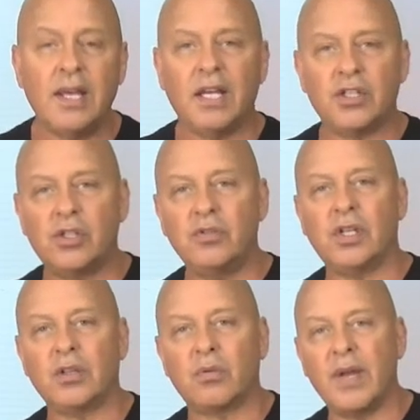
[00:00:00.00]
and
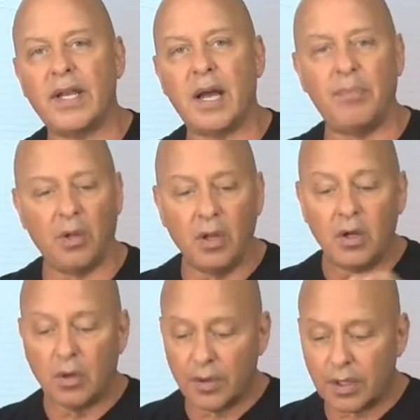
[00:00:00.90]
choosing the red apple
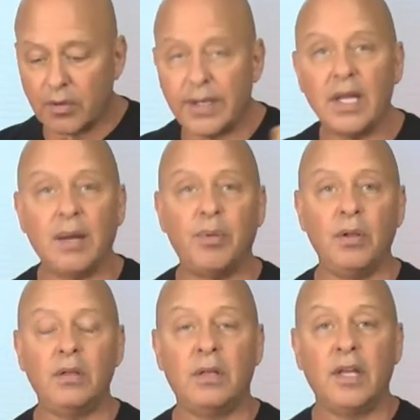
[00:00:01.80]
or the green
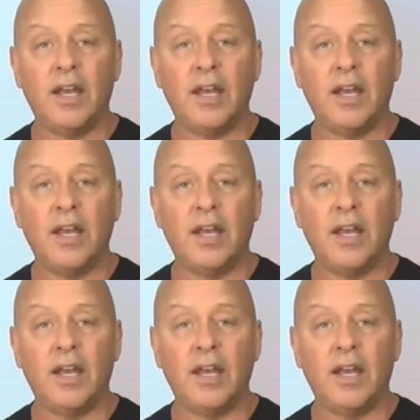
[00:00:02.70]
apple,